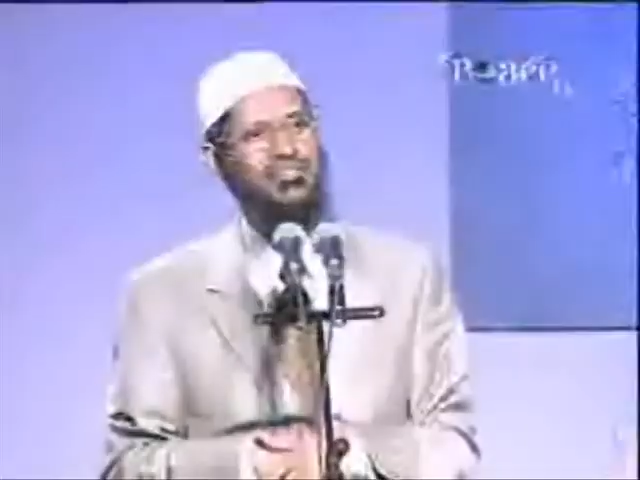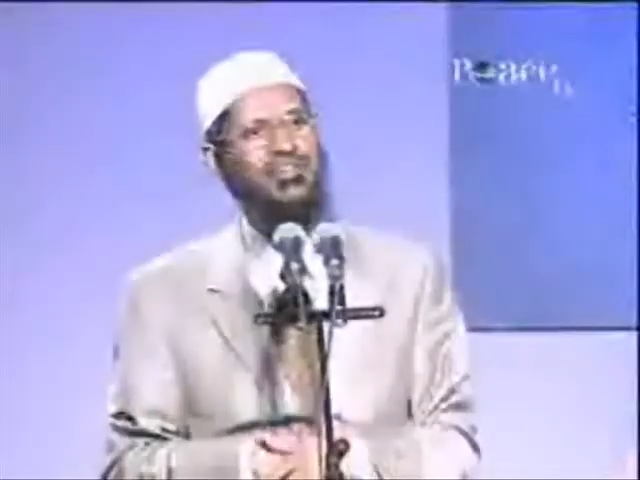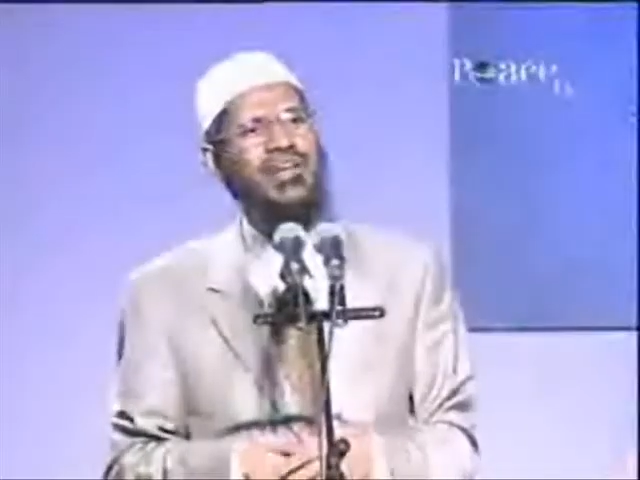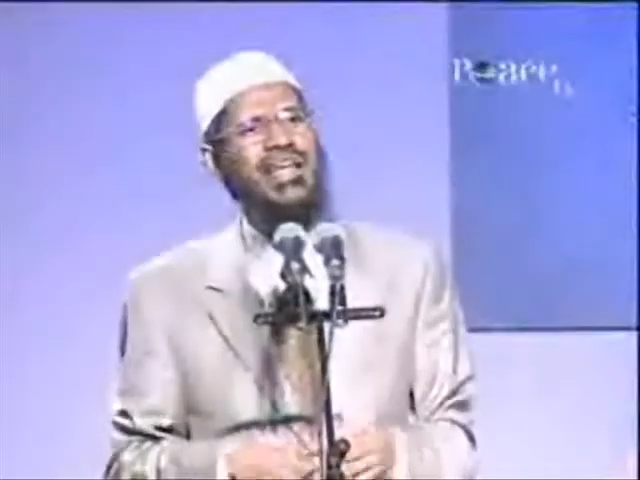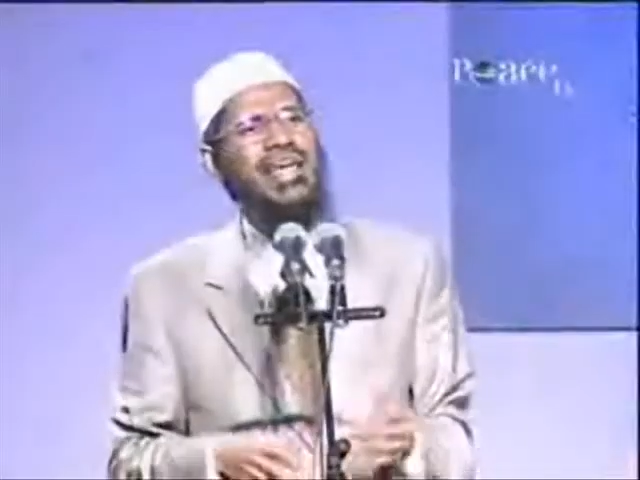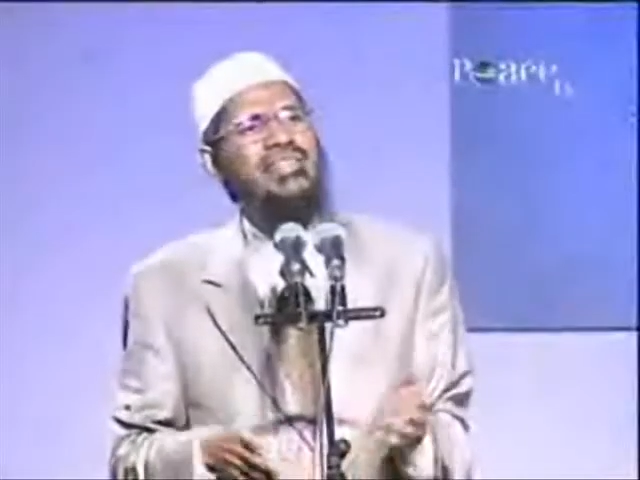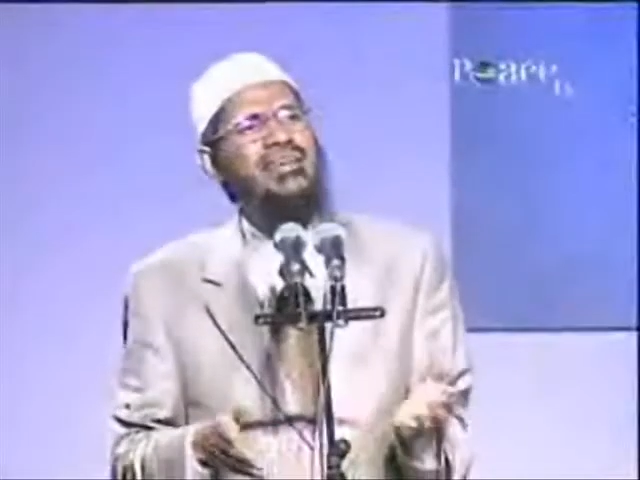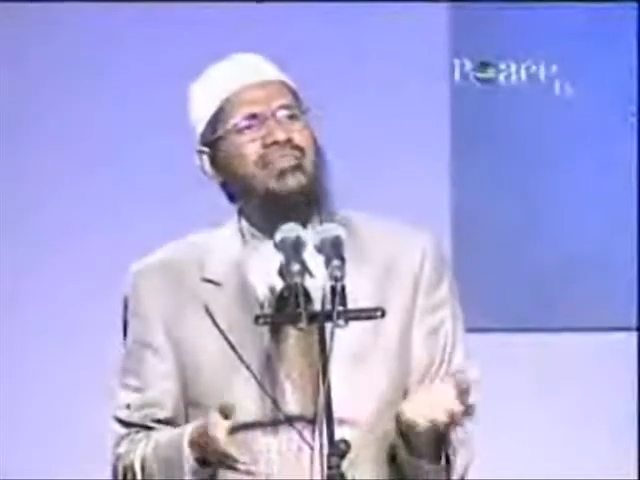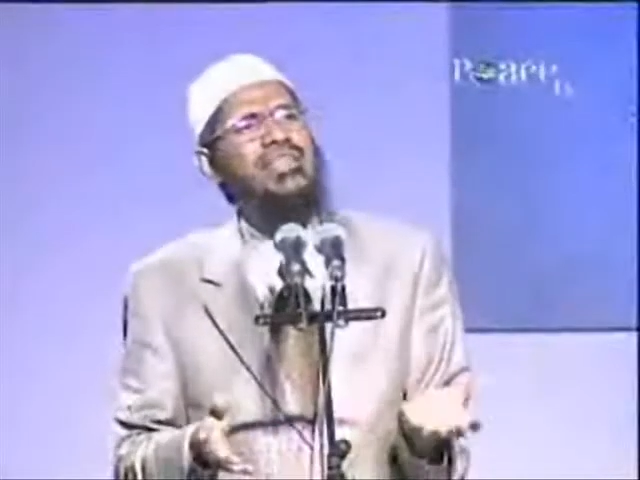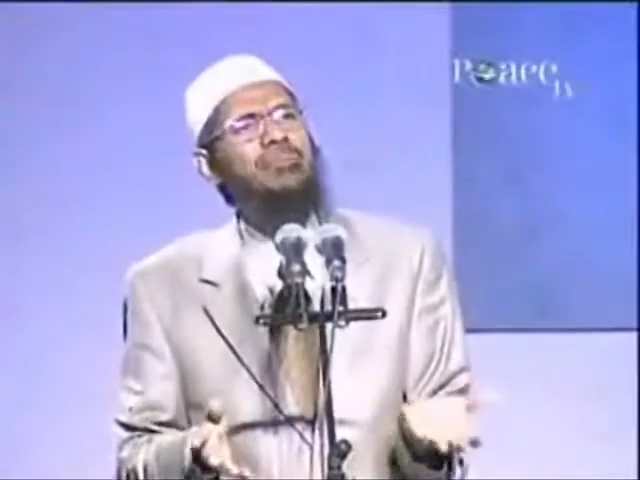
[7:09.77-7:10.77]
So if Allah has
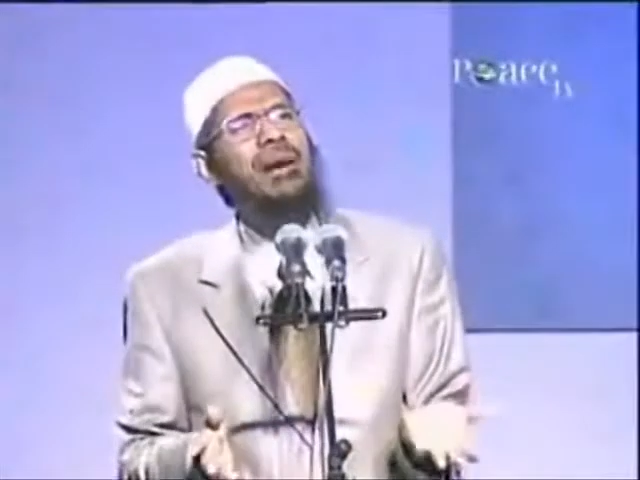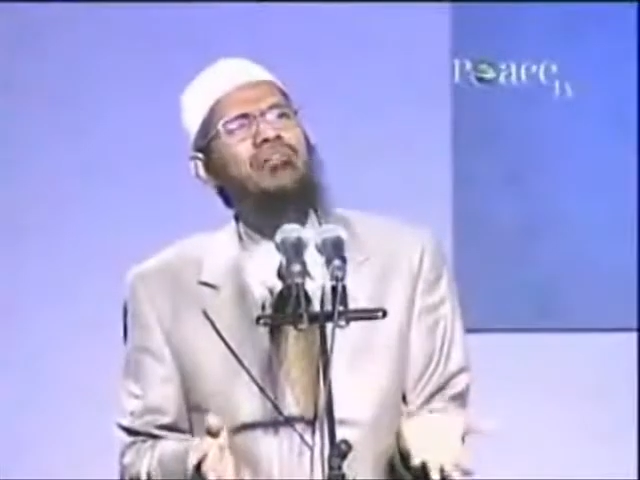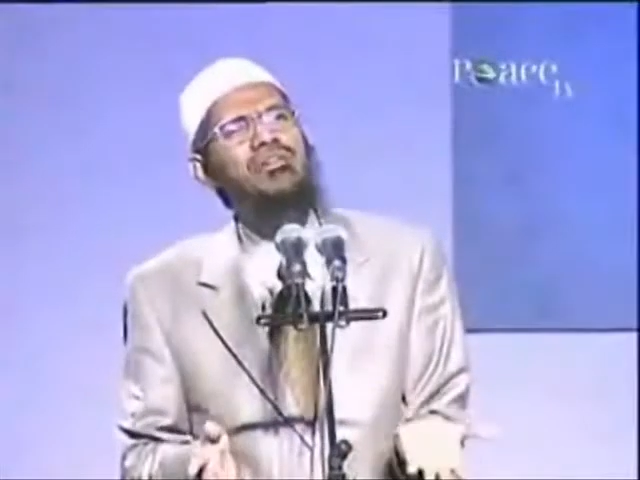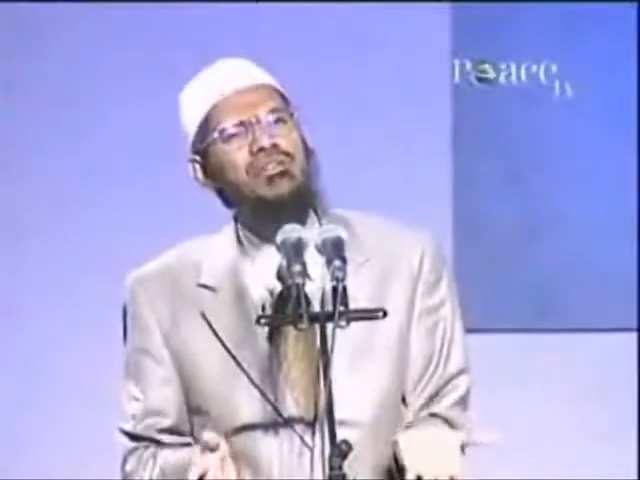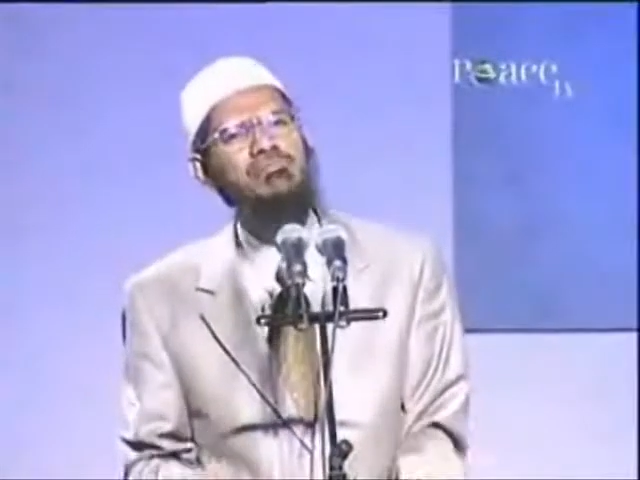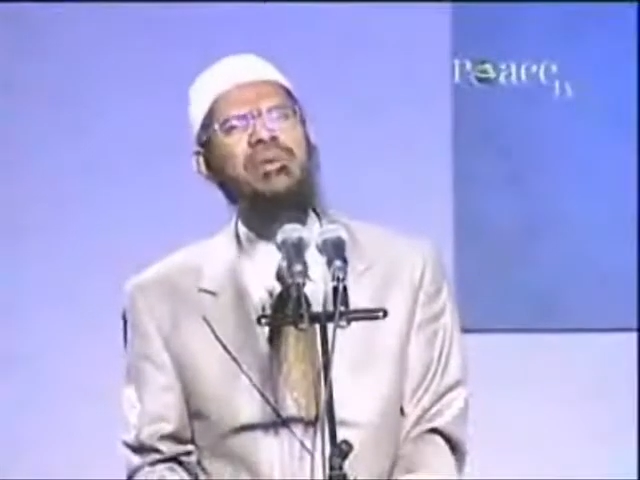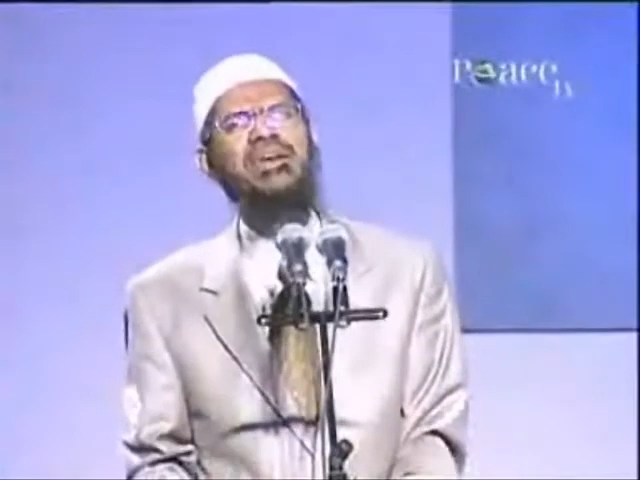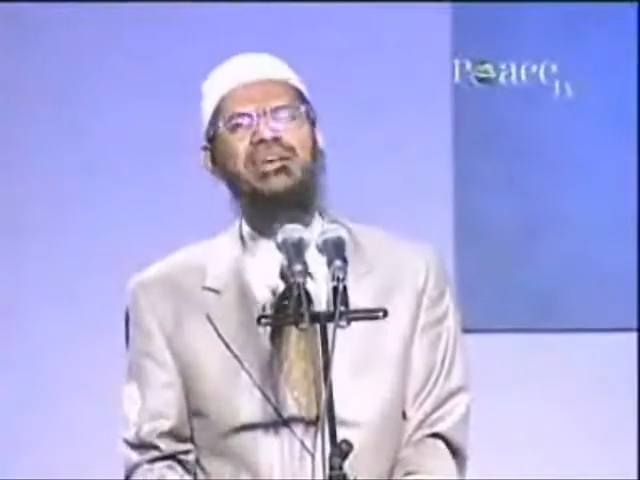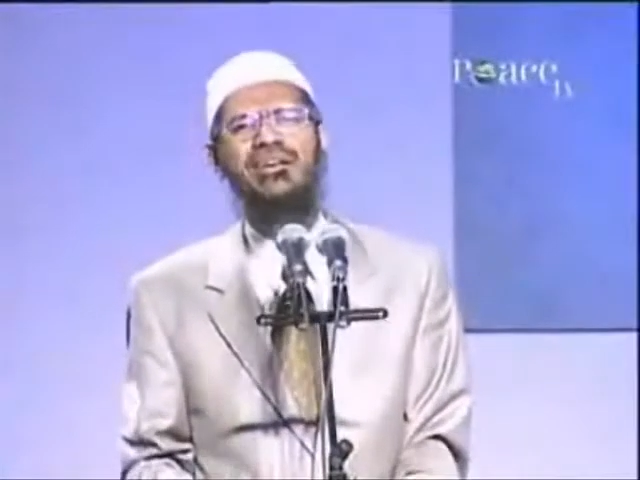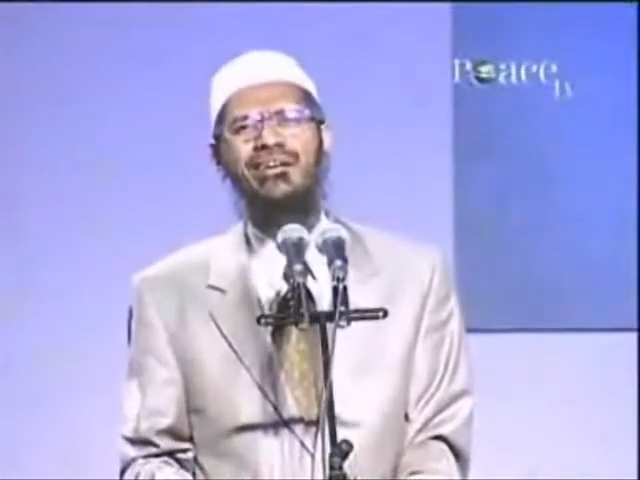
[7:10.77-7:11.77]
given the power to speak,